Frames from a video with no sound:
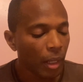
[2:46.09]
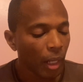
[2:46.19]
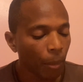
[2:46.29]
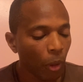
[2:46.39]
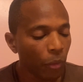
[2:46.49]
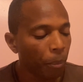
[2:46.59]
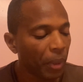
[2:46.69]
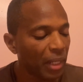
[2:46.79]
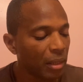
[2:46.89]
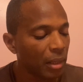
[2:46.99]
about the
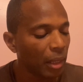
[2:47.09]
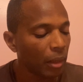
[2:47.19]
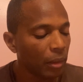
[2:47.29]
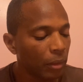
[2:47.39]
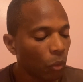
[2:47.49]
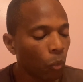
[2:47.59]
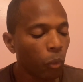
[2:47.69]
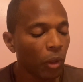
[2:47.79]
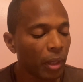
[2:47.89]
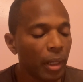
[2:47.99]
best thing
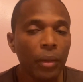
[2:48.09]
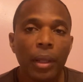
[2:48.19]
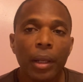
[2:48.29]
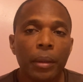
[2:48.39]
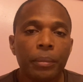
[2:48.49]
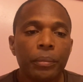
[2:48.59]
working there?